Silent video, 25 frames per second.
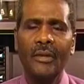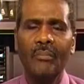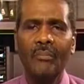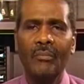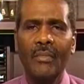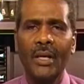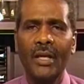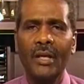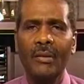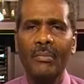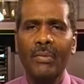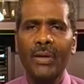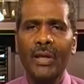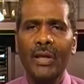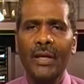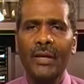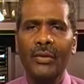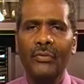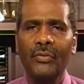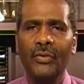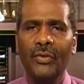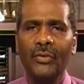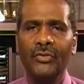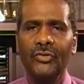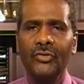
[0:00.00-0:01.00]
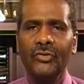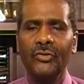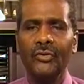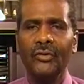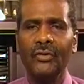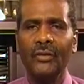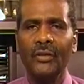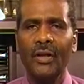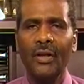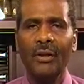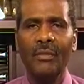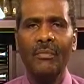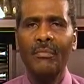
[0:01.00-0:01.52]
Many believers,
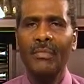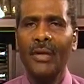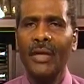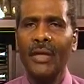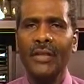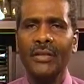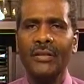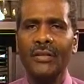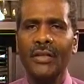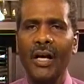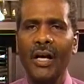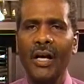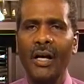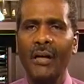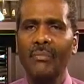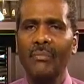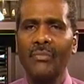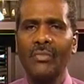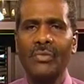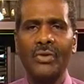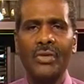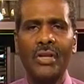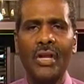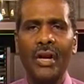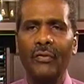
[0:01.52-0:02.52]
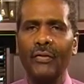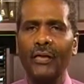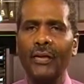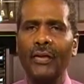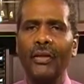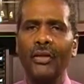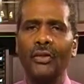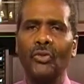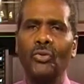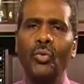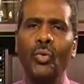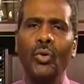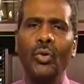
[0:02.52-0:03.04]
many times, never
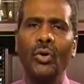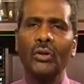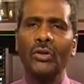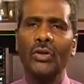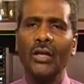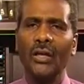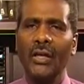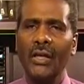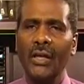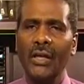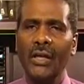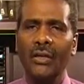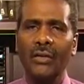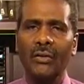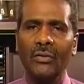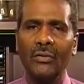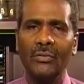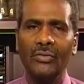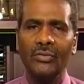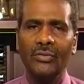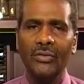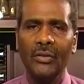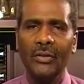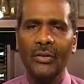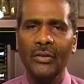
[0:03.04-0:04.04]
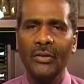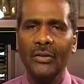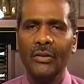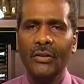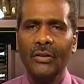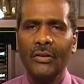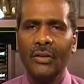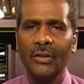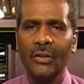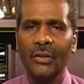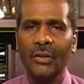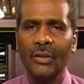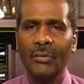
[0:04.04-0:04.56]
look toward the hills
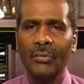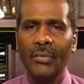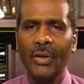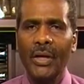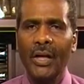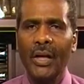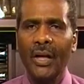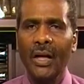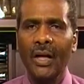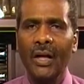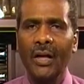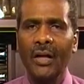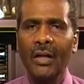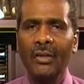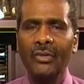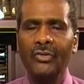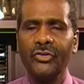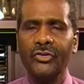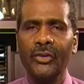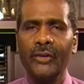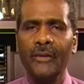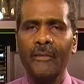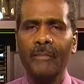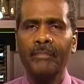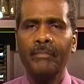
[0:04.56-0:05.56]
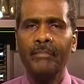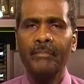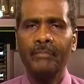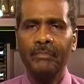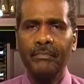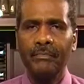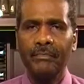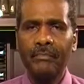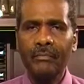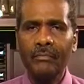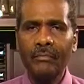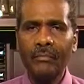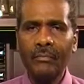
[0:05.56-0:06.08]
because
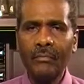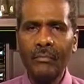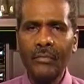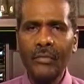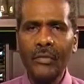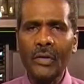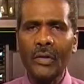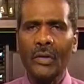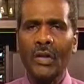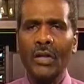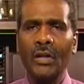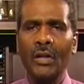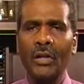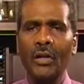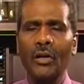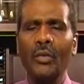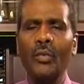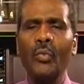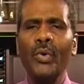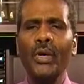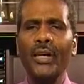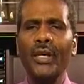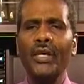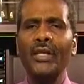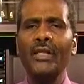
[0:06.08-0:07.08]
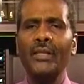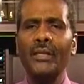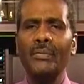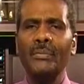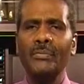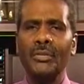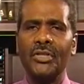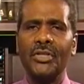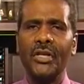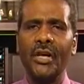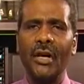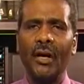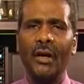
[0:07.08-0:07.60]
they look within
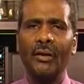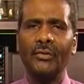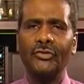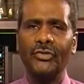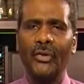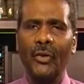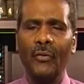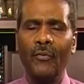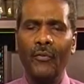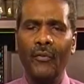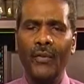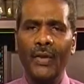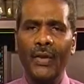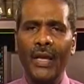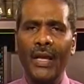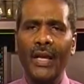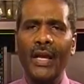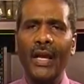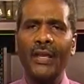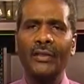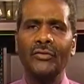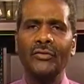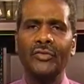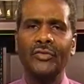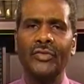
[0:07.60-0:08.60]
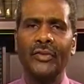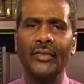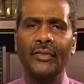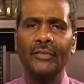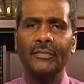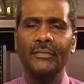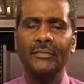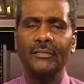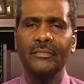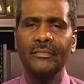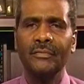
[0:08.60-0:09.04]
themselves for the answer.